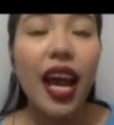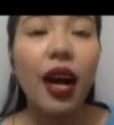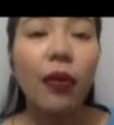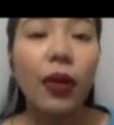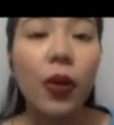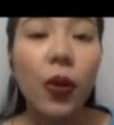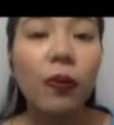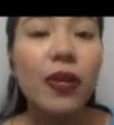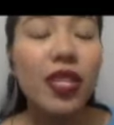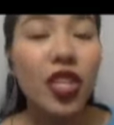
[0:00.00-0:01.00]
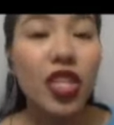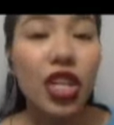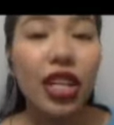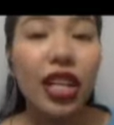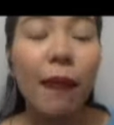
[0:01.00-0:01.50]
our own
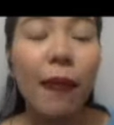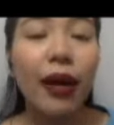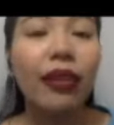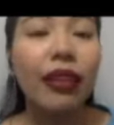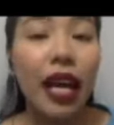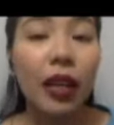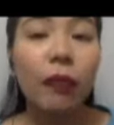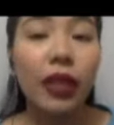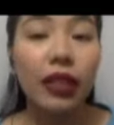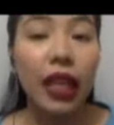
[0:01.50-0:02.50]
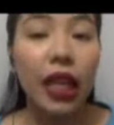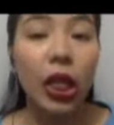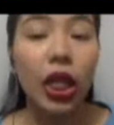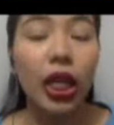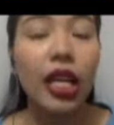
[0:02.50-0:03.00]
position about that
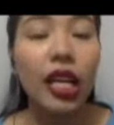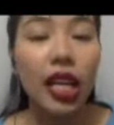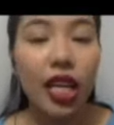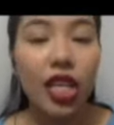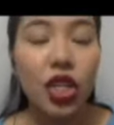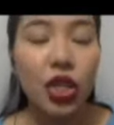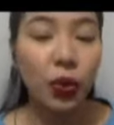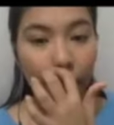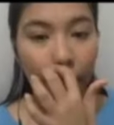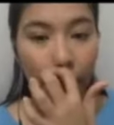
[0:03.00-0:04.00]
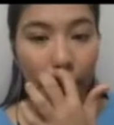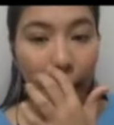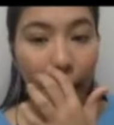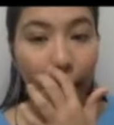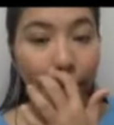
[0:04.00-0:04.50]
particular issue.
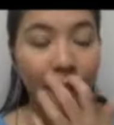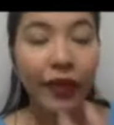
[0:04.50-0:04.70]
Okay.